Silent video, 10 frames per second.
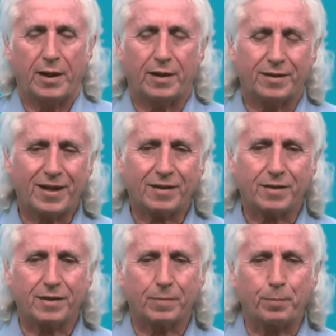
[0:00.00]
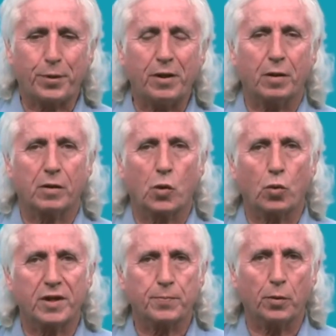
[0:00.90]
And that pillar
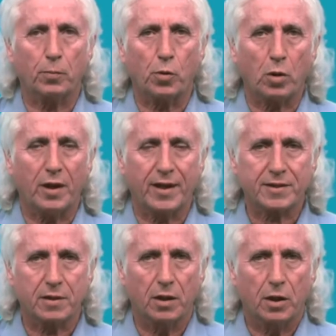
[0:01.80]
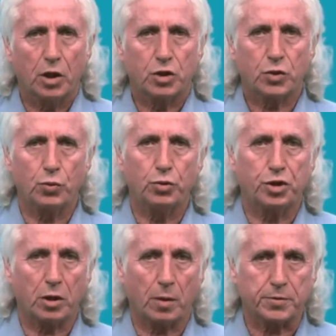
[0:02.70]
correspond more or less to
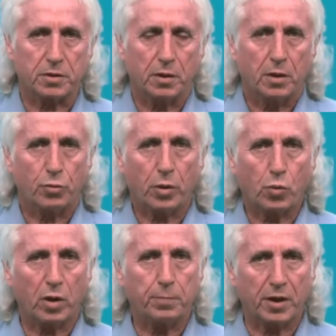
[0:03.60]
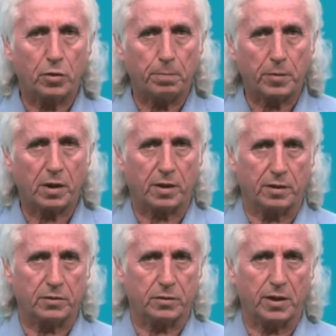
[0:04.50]
jobs required by the
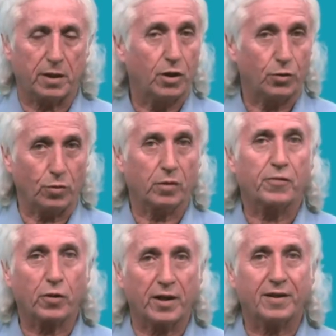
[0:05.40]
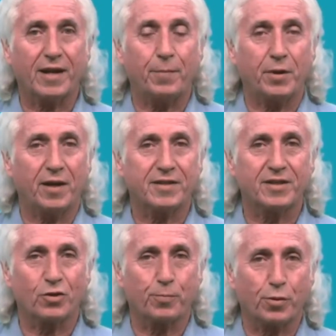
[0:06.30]
market today. Do not forget MBDS
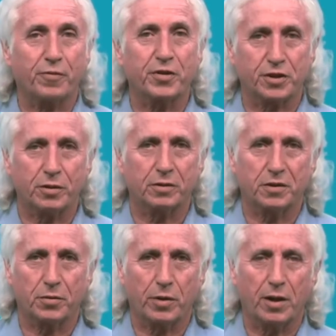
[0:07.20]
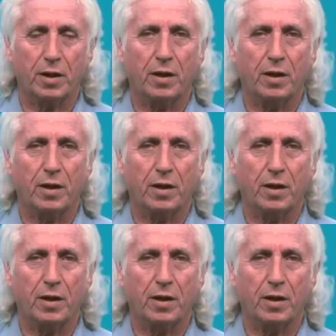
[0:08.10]
is a professional degree.